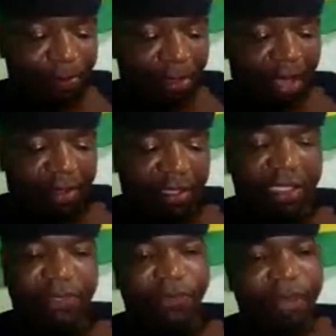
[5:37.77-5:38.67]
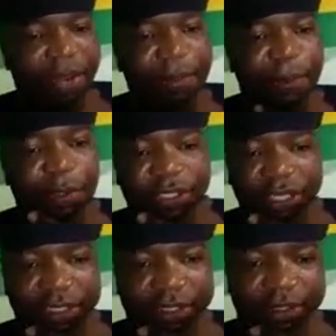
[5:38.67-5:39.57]
This is very
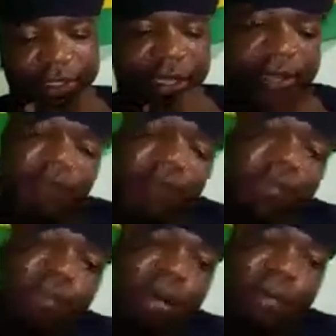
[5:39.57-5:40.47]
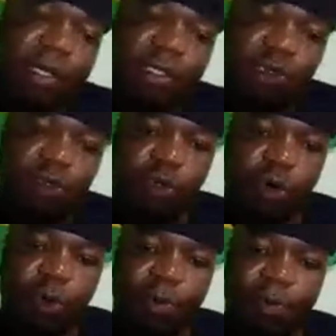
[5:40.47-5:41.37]
important for Zimbabweans to know.
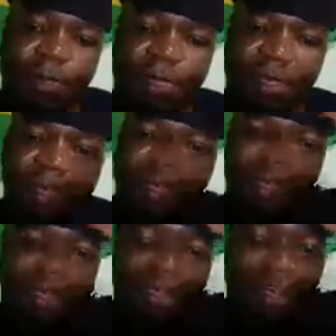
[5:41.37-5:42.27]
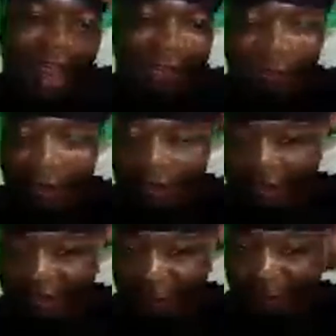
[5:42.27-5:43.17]
I've heard
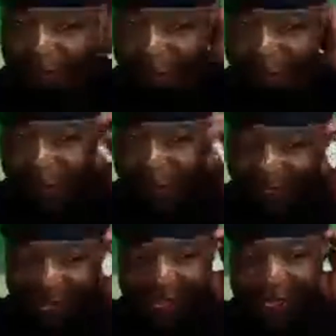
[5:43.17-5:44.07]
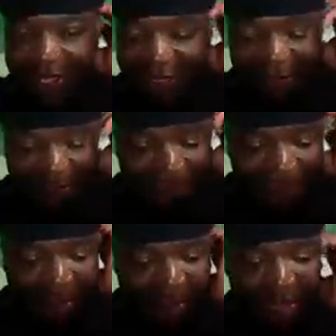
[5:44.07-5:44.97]
some Zimbabweans saying,
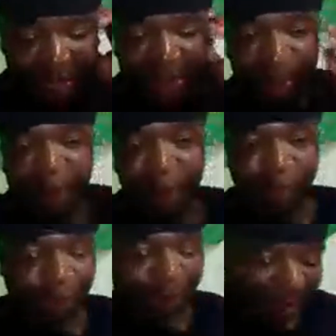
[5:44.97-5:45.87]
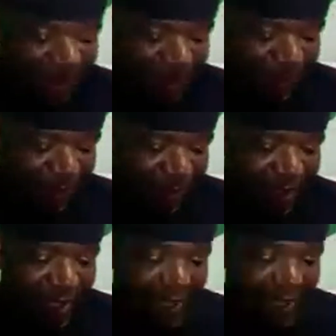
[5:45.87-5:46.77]
Mwonzora,
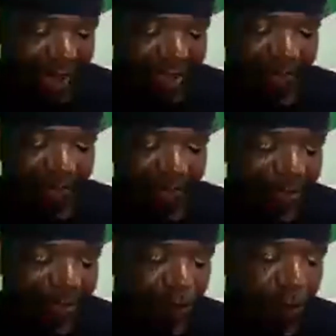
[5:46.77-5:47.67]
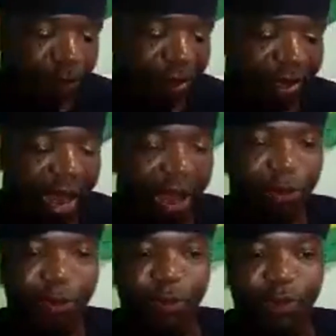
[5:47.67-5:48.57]
and Madam Kupe now
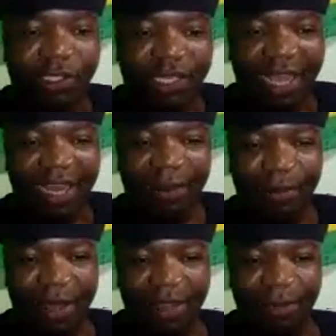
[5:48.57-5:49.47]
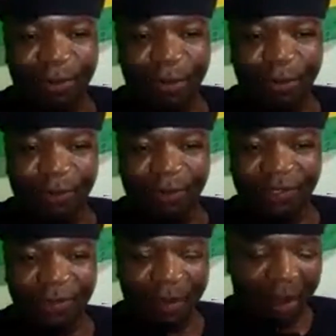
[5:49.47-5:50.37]
stand by the people of
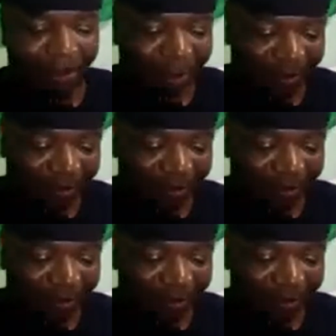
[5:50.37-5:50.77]
Zimbabwe.